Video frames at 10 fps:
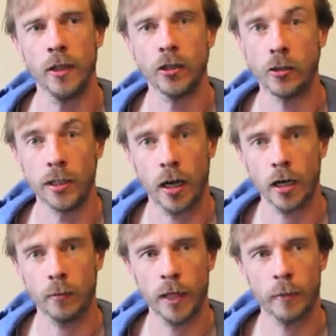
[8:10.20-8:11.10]
street
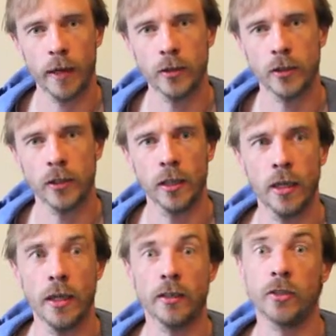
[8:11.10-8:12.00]
art can be about,
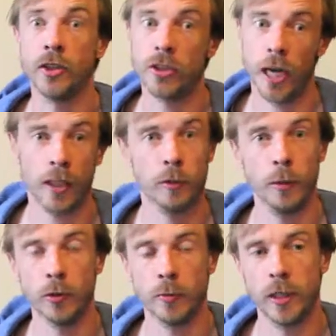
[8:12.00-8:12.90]
to challenge
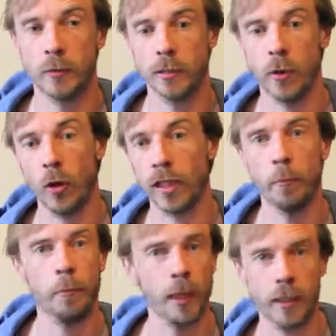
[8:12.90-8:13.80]
people's perceptions about what
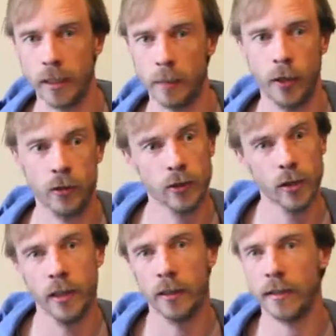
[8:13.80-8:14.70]
that building is about.
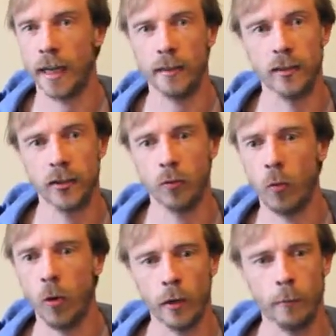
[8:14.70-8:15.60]
That's
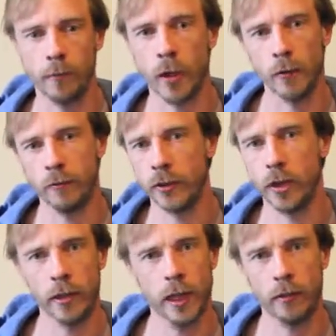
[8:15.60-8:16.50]
what that
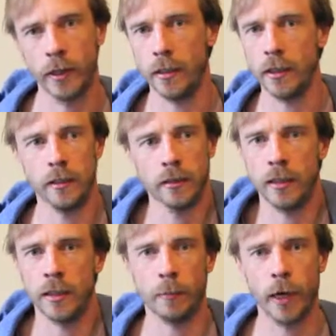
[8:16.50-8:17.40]
Phacade Gallery is
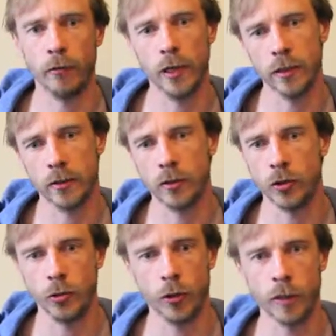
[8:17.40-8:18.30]
about, really, is
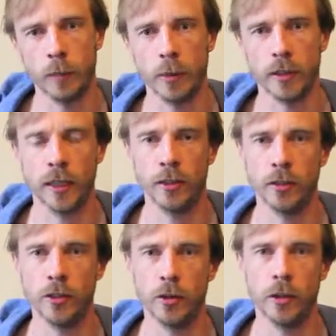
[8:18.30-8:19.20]
drawing people's
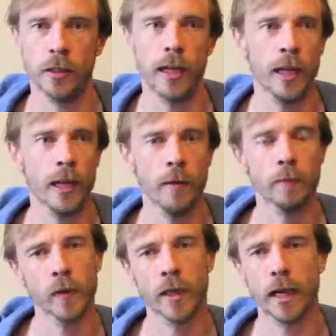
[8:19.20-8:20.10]
attention to it,
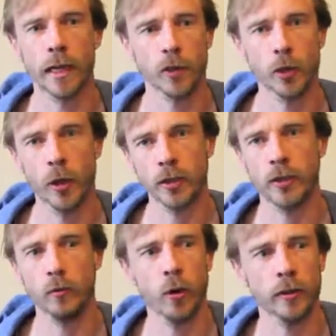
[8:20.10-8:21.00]
getting them to
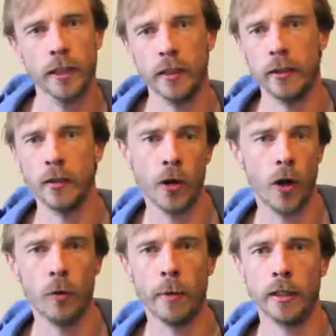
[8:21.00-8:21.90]
question what they
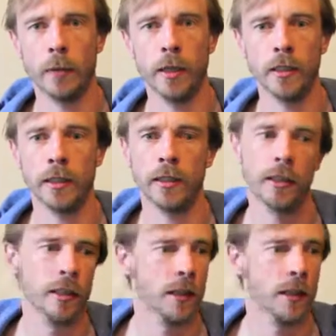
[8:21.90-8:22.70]
know about that building,